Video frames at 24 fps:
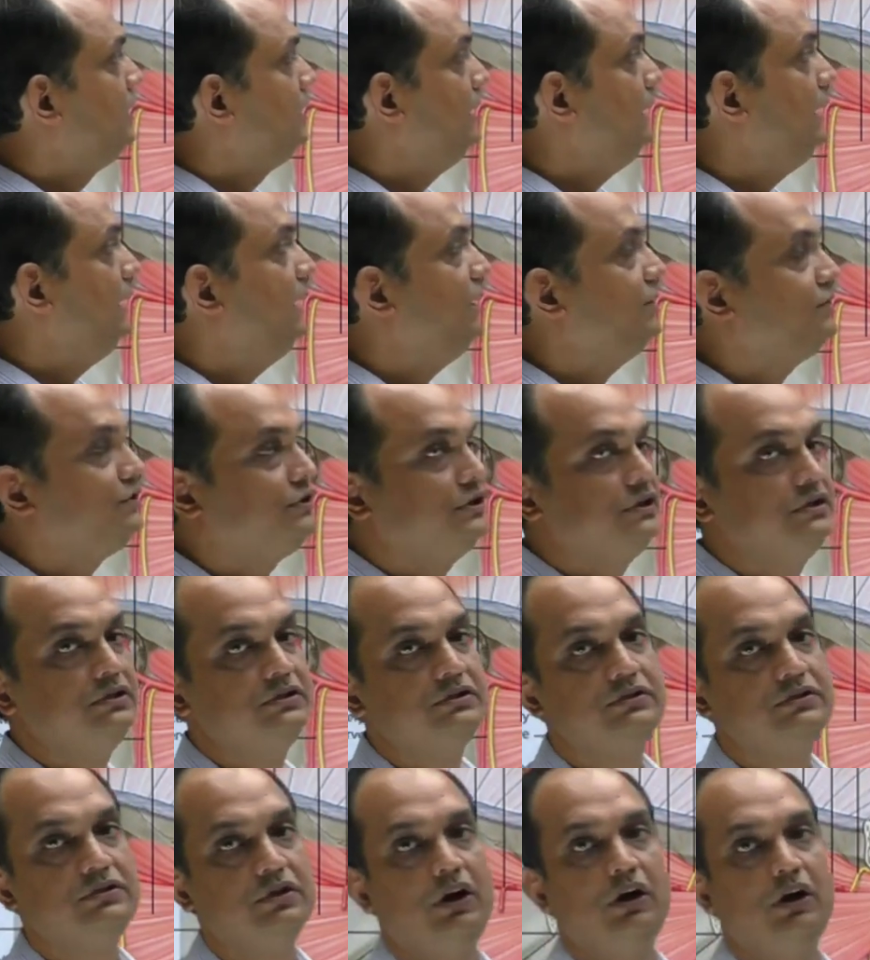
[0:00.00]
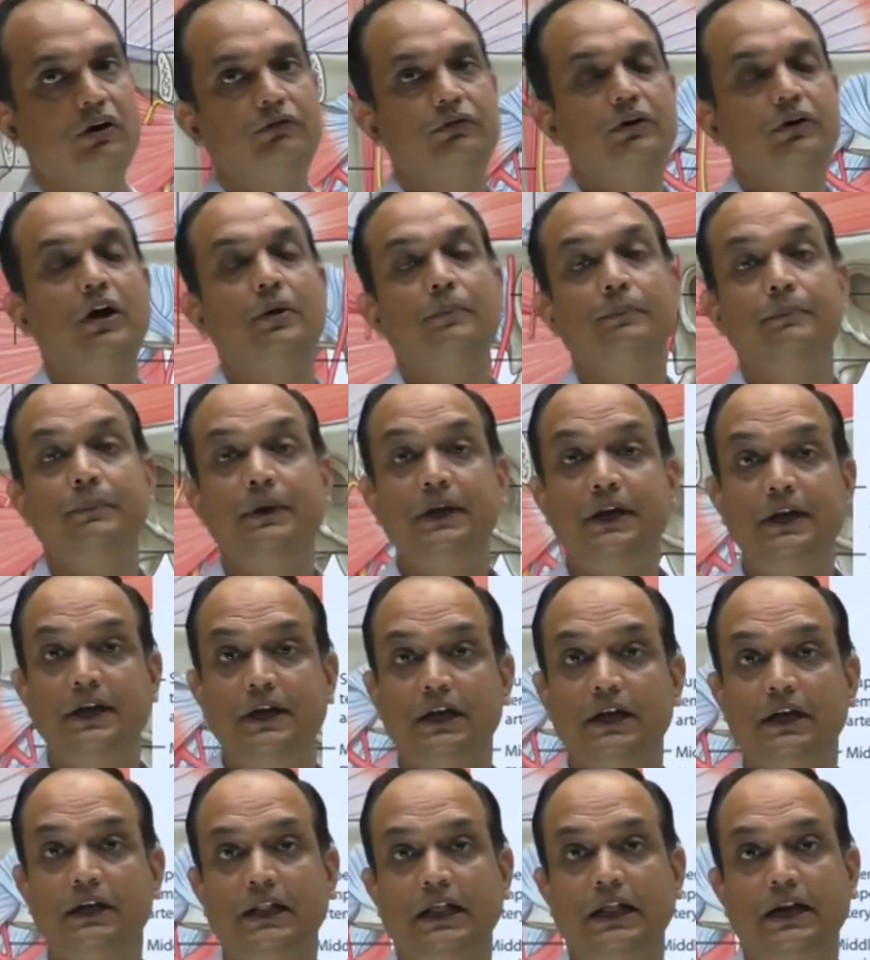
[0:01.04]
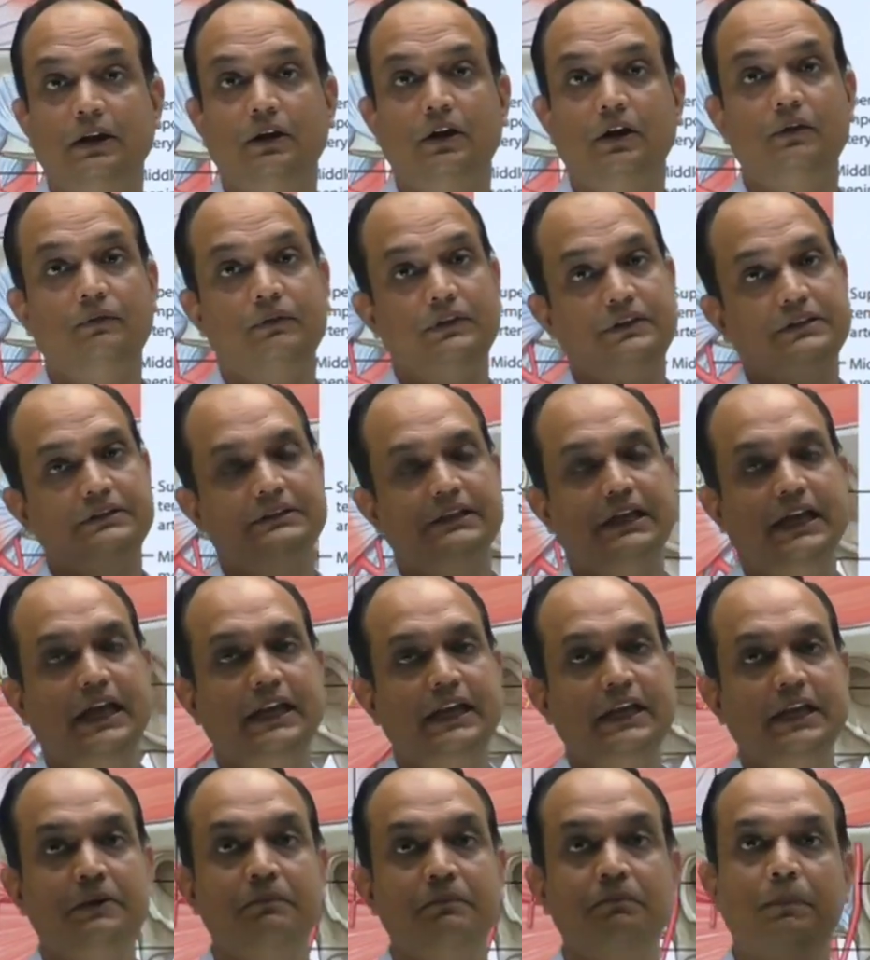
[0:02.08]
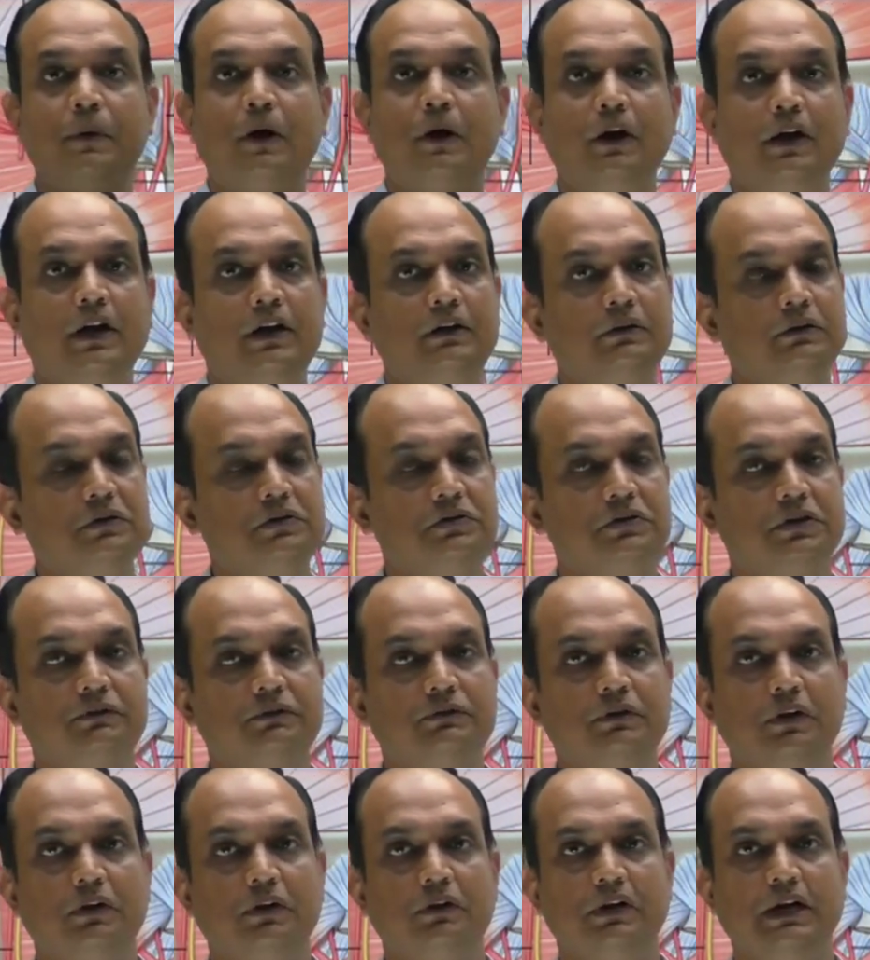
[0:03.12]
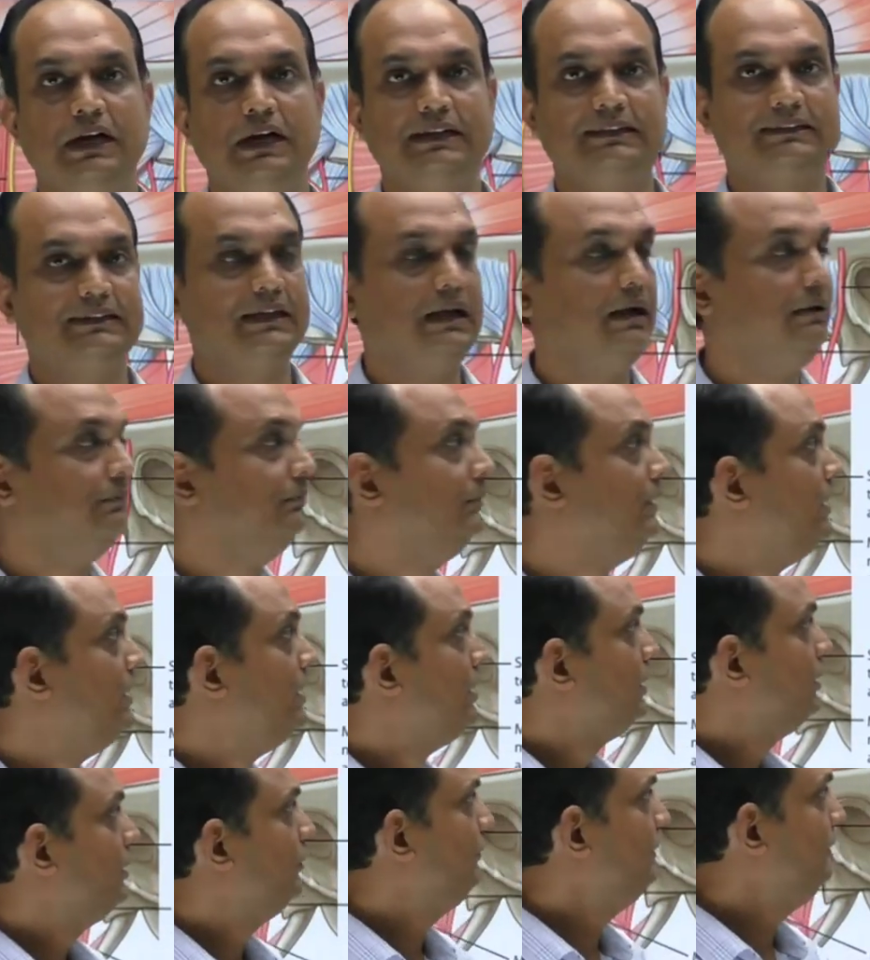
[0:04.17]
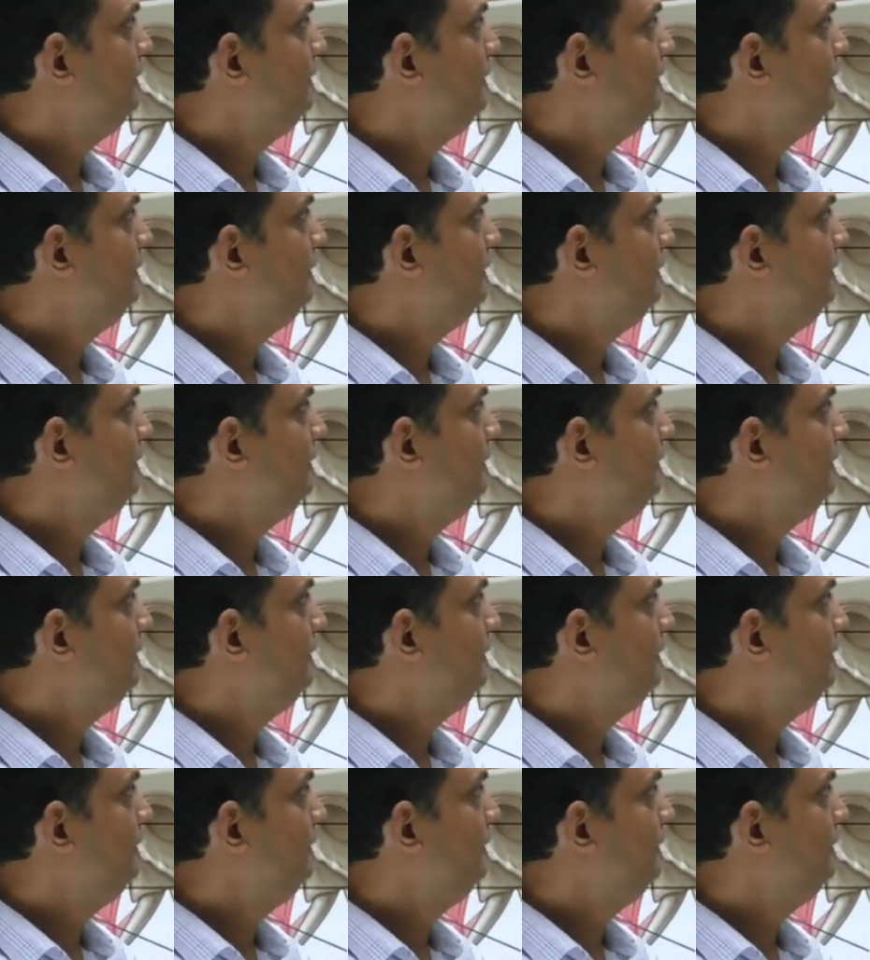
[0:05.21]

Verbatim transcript: relations of medial pterygoid which is again an important question for your exam. Now